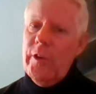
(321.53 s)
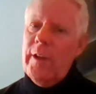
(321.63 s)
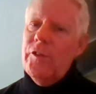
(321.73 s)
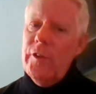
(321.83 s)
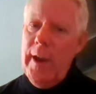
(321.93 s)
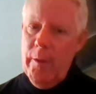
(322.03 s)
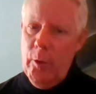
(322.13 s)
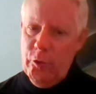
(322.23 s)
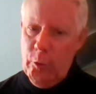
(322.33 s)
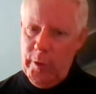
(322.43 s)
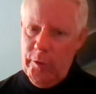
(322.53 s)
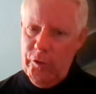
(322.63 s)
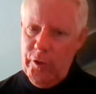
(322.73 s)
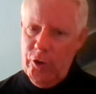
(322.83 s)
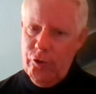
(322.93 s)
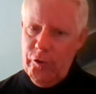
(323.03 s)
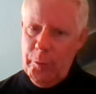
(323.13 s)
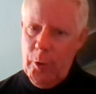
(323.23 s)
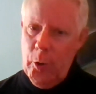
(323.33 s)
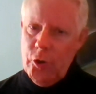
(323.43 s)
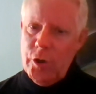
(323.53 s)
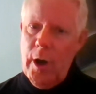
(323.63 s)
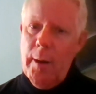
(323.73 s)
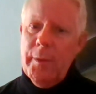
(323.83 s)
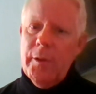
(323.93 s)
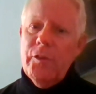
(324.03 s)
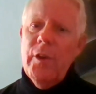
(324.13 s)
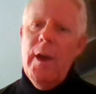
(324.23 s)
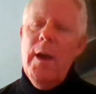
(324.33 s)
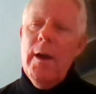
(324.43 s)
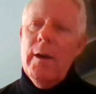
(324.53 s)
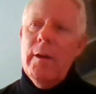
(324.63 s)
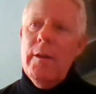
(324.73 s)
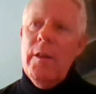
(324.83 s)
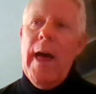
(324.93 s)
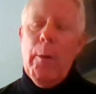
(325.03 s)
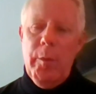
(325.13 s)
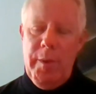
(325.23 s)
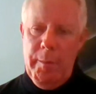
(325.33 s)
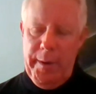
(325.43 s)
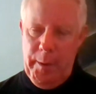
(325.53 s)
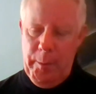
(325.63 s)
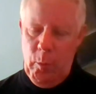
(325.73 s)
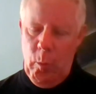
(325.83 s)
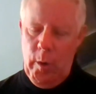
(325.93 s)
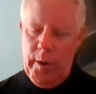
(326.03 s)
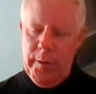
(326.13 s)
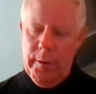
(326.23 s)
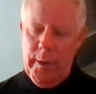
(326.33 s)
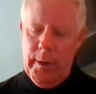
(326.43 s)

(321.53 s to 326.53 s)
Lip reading: and see how those organizations approach topics. That would be my number one